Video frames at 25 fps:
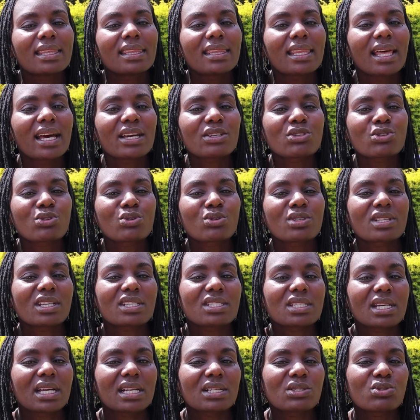that shows a
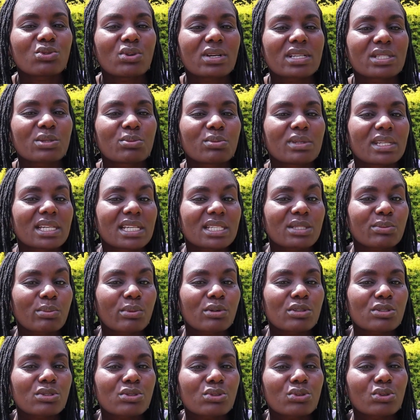child who has been
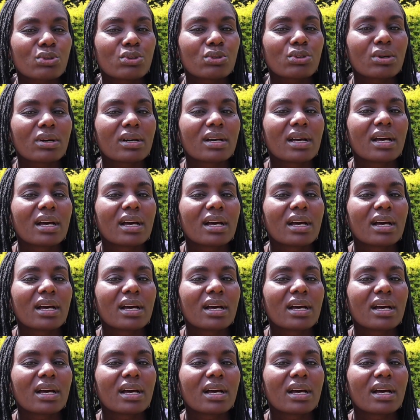exposed to